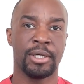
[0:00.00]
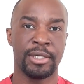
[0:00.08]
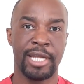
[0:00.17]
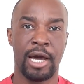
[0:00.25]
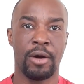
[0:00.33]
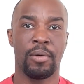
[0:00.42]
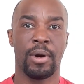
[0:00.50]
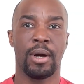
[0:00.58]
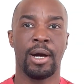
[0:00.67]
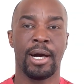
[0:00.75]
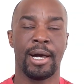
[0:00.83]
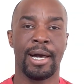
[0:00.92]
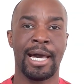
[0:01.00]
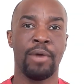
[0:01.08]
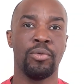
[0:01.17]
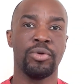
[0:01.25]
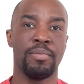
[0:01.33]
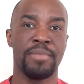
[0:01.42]
Now, I
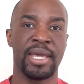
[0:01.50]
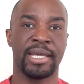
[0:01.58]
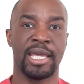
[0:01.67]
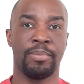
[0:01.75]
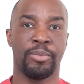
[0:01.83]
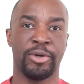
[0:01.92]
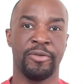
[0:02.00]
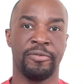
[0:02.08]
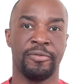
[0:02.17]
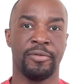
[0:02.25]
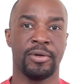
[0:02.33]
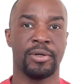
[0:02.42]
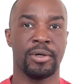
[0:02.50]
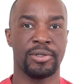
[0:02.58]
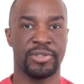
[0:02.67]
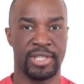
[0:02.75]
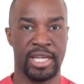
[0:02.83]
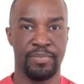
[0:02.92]
want to make a brief
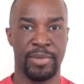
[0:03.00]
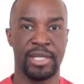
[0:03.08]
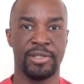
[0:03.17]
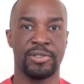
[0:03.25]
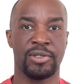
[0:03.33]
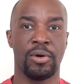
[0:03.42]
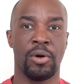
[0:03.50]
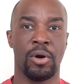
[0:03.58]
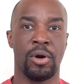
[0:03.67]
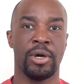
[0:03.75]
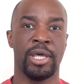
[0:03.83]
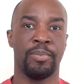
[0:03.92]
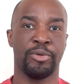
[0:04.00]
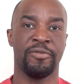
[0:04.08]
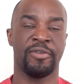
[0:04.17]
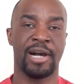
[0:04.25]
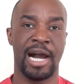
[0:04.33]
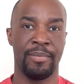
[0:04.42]
statement or a
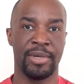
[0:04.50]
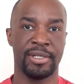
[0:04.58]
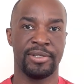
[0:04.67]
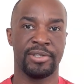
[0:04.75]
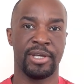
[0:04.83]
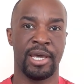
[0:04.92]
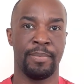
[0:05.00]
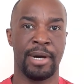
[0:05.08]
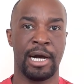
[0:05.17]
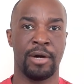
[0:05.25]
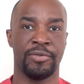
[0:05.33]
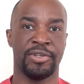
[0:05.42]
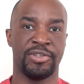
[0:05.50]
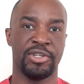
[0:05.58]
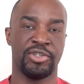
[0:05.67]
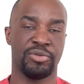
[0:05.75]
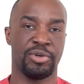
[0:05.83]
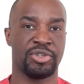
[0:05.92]
brief comment about the
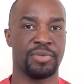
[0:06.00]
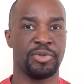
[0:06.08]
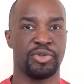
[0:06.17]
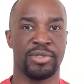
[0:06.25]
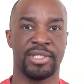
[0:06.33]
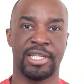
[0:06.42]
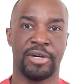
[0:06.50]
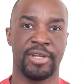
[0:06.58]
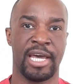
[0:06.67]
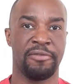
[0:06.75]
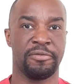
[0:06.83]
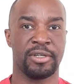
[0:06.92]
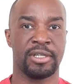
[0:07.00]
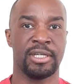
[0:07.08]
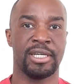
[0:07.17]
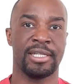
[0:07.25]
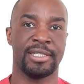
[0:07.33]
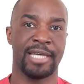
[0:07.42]
situation between South Africa
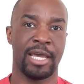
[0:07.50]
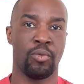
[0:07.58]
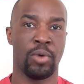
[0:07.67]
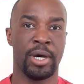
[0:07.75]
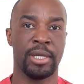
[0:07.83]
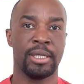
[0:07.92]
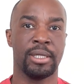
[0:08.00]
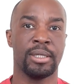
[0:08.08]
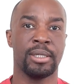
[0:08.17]
and Taiwan